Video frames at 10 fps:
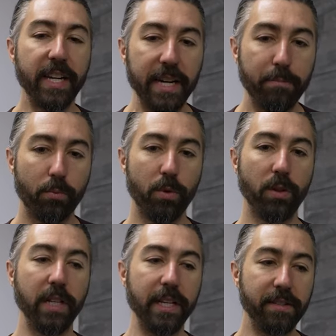Keep
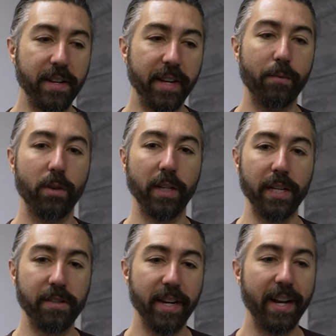releasing and
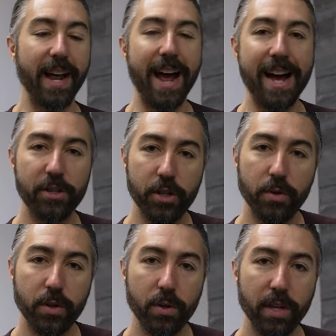releasing, and as
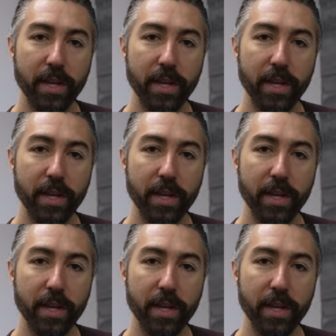you do